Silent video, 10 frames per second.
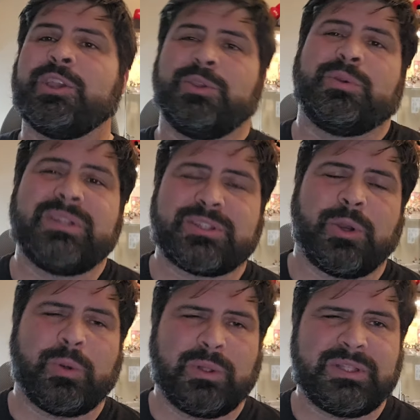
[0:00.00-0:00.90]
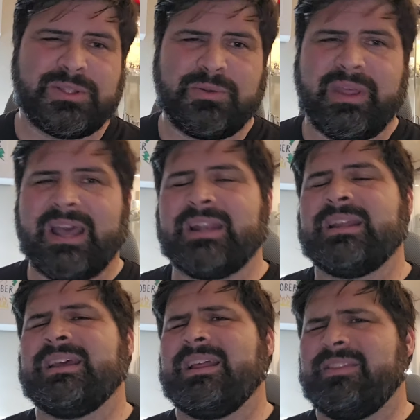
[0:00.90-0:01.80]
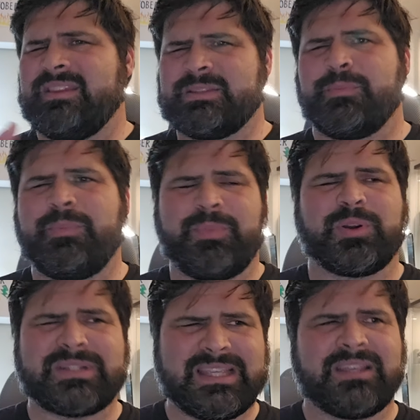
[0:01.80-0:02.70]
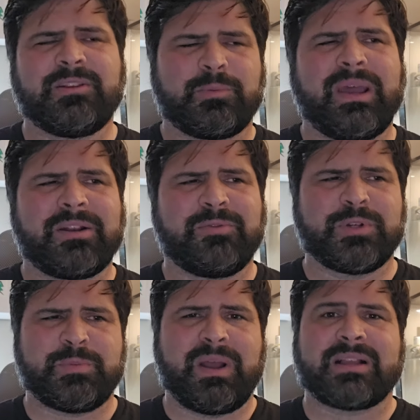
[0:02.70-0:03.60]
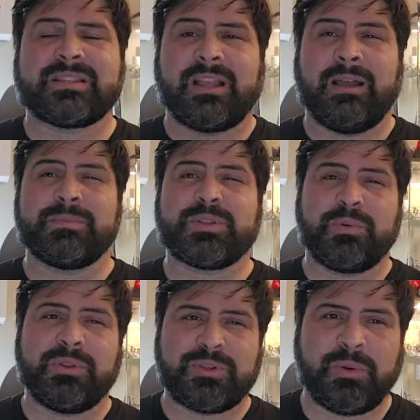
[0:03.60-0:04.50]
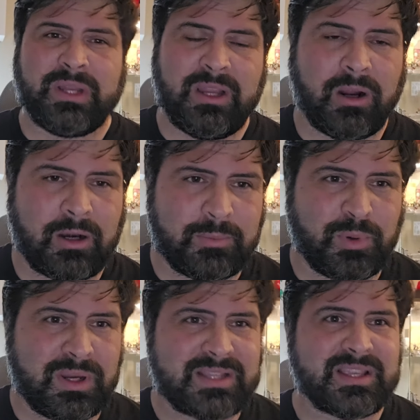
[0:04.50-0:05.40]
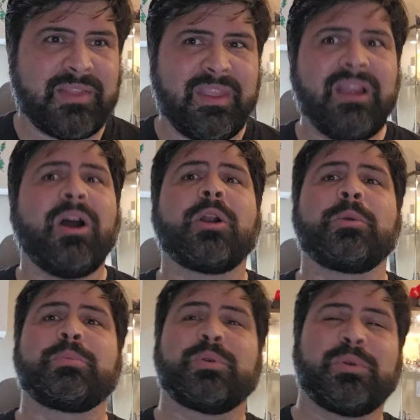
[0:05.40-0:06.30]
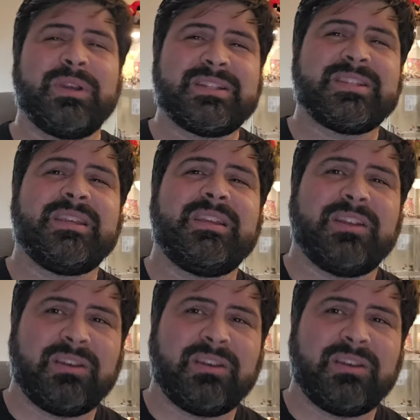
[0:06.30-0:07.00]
you could totally do that. This particular Battle Force box comes with 20 Ardboys, and they are pretty